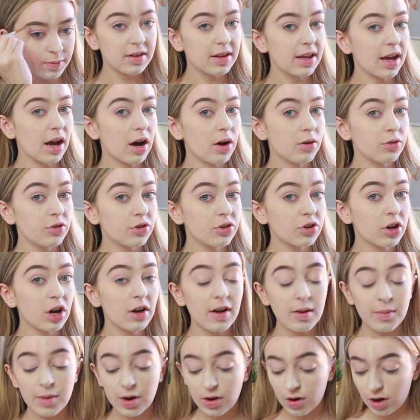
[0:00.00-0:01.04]
So yeah, I'll just go
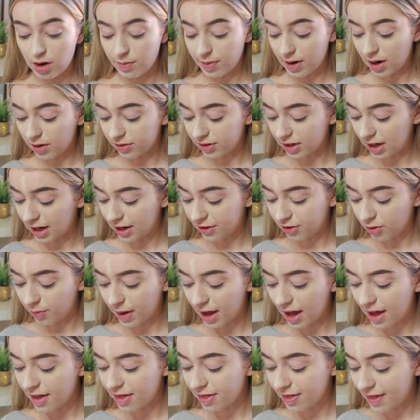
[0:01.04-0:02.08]
around my eyebrows a little
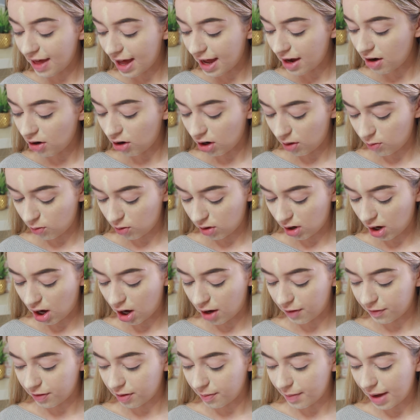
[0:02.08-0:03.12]
bit, and then I will
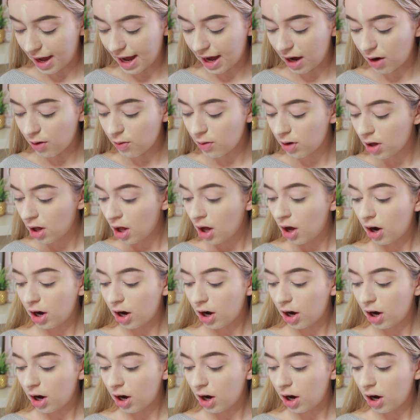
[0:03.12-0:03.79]
carve them out.